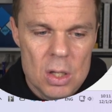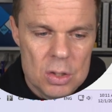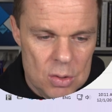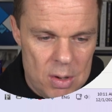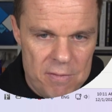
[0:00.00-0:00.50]

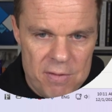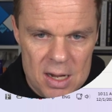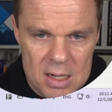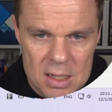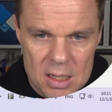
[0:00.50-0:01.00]
So I
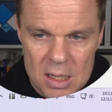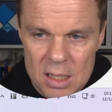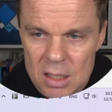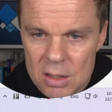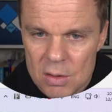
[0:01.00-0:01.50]
find
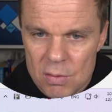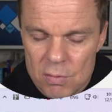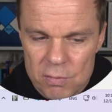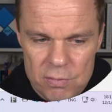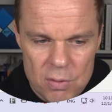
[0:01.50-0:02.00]
a
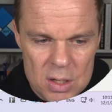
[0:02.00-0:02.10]
for